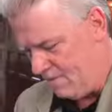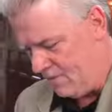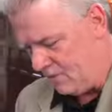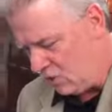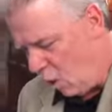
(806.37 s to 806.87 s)

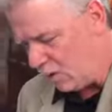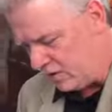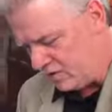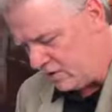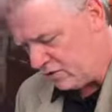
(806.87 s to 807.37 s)
The
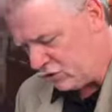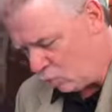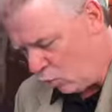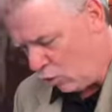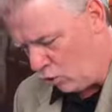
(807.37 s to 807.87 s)
darkness of this
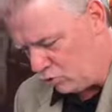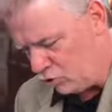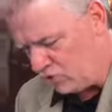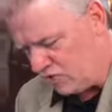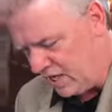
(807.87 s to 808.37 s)
world
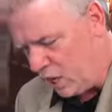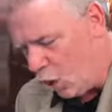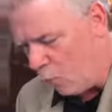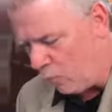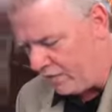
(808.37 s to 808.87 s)
should see
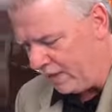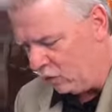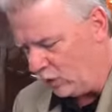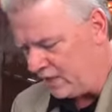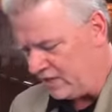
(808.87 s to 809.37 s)
hope when they
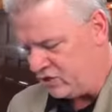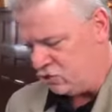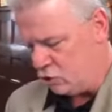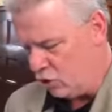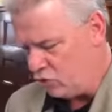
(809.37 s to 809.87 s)
look at this
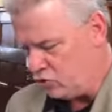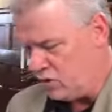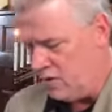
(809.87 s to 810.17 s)
church.